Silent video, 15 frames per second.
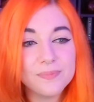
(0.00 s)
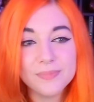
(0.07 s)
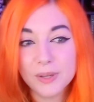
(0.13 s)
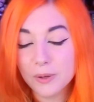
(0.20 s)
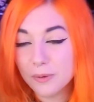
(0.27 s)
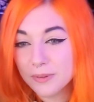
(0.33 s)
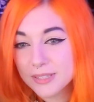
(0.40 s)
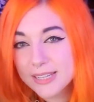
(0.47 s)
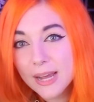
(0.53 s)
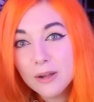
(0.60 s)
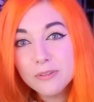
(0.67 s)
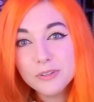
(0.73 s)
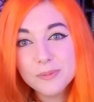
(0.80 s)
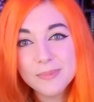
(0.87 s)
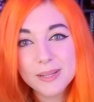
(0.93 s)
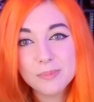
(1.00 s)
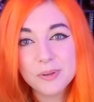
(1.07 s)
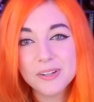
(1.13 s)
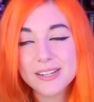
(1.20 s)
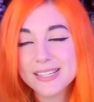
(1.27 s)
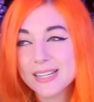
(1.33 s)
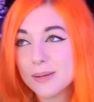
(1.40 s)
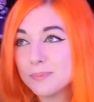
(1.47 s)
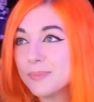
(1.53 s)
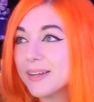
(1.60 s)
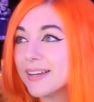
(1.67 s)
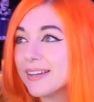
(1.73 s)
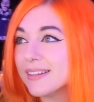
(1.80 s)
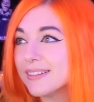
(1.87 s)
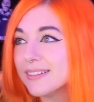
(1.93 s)
the hotel room they put us up
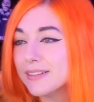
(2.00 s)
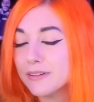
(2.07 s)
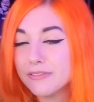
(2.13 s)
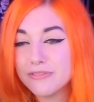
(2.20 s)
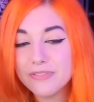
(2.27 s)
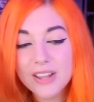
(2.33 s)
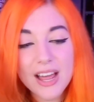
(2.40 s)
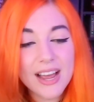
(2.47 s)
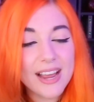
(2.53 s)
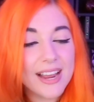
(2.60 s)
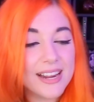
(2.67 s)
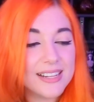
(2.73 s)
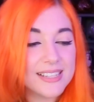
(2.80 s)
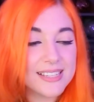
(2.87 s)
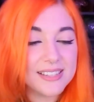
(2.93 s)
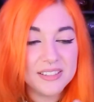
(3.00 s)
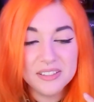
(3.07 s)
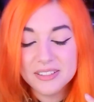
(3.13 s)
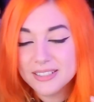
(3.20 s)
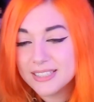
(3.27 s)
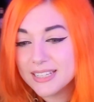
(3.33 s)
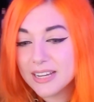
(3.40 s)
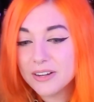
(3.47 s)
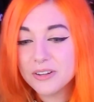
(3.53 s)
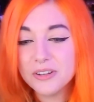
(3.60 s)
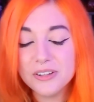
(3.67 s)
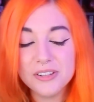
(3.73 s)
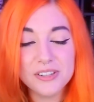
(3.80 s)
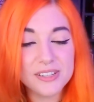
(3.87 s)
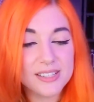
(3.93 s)
in, the flights, the
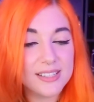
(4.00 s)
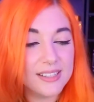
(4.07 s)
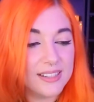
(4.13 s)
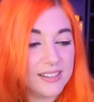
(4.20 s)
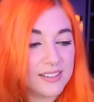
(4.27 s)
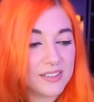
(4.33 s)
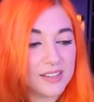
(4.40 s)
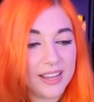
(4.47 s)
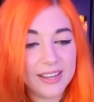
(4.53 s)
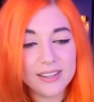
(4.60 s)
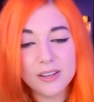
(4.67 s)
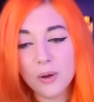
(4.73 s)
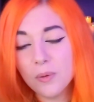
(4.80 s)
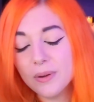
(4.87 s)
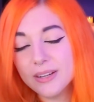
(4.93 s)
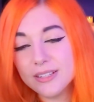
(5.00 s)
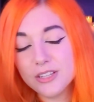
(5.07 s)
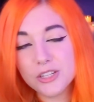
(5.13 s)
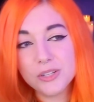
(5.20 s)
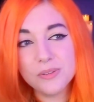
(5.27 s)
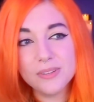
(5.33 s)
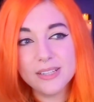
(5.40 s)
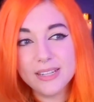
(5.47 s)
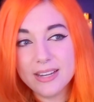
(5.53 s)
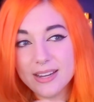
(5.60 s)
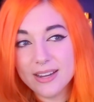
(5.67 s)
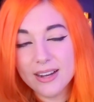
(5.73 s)
dinners, the going to the